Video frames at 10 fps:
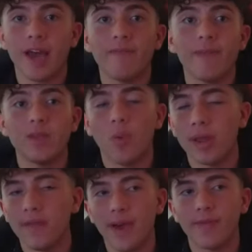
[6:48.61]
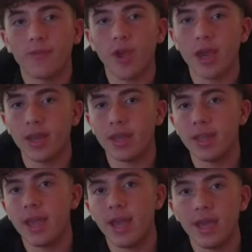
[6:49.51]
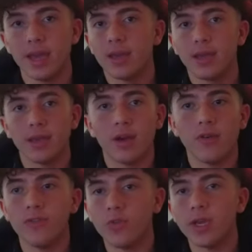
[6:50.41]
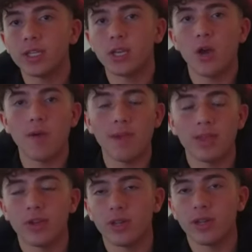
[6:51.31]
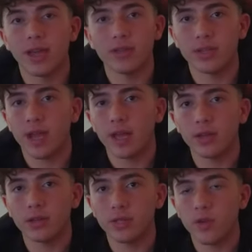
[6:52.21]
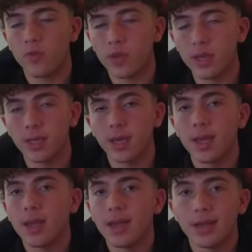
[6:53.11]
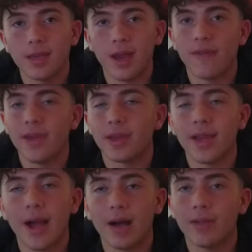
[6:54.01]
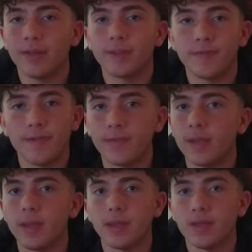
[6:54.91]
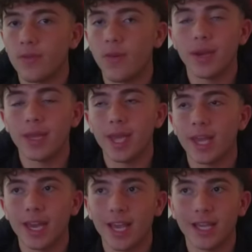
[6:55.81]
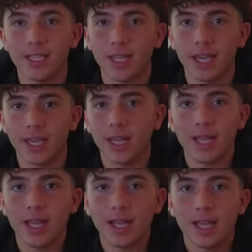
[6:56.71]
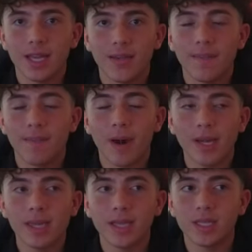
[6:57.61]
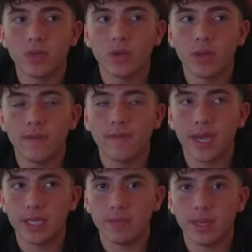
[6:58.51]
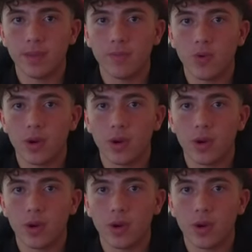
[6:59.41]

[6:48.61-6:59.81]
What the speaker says: I've made 25 grand in a day. You know, a few weeks ago, I made $30,000 in a week. You know, I've had countless 15, 20K days. Like money doesn't really faze me anymore.